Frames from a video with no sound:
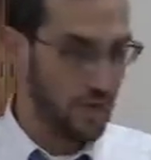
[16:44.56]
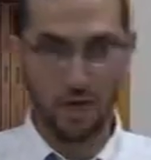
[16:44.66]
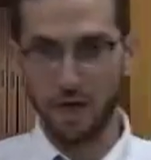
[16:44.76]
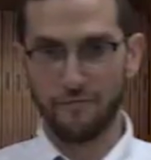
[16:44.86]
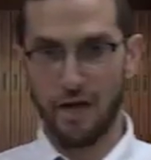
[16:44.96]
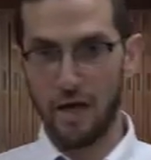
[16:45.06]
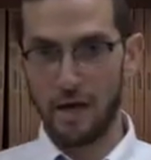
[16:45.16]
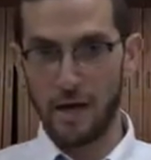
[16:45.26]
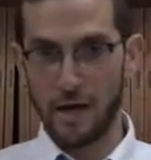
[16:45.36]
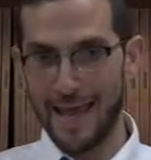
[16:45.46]

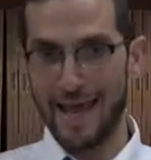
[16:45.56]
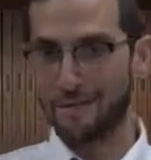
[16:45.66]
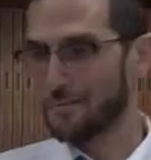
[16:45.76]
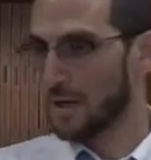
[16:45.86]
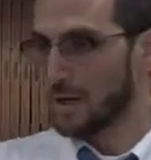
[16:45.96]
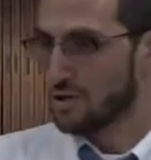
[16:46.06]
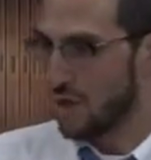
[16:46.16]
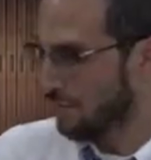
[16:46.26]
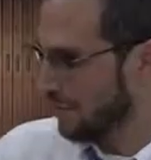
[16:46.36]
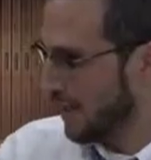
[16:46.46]
Again,
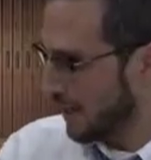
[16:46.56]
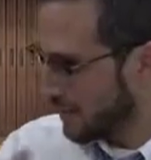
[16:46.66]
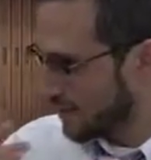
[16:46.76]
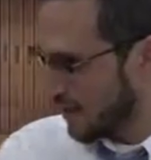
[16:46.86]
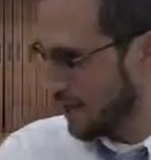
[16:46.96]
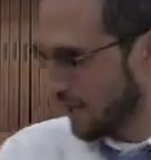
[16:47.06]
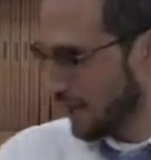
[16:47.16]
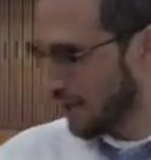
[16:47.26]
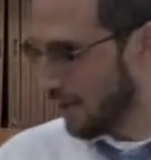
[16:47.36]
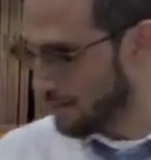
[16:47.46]
generally, it's the,
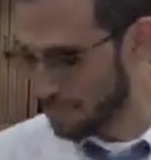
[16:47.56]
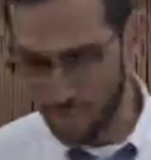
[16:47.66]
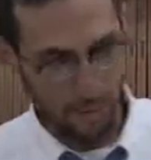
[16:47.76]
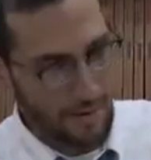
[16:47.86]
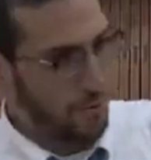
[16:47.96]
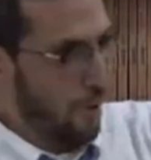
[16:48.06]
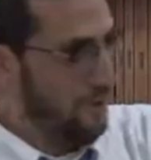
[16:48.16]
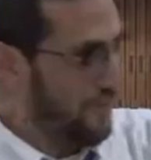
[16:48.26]
what we